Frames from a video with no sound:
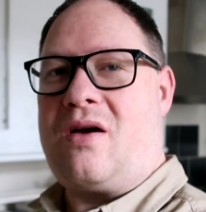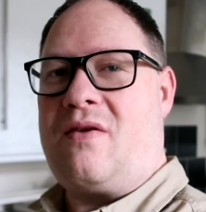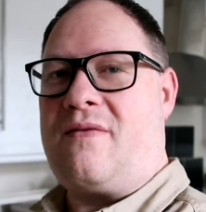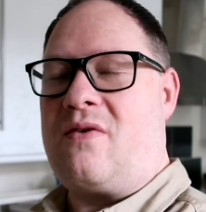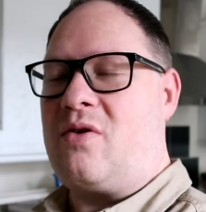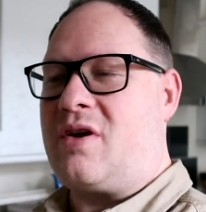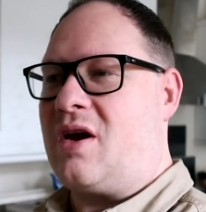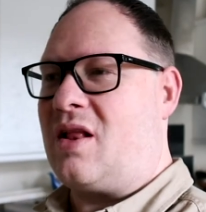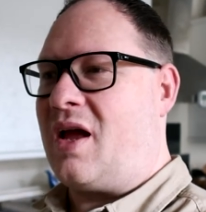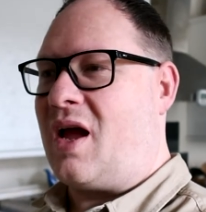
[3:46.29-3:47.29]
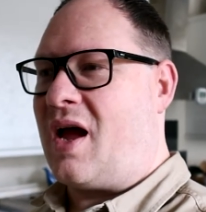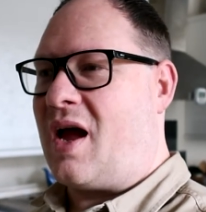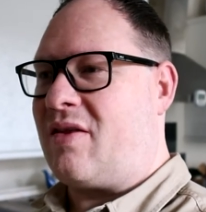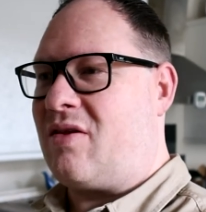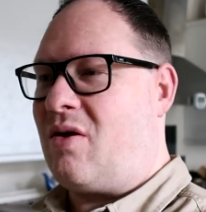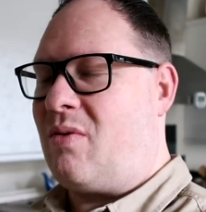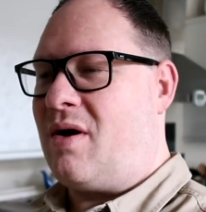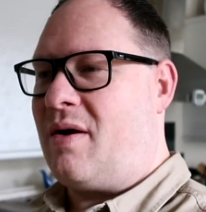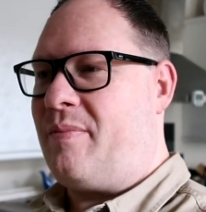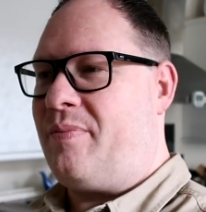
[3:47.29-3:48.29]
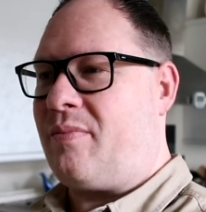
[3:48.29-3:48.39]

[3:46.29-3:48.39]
Unfortunately, I had to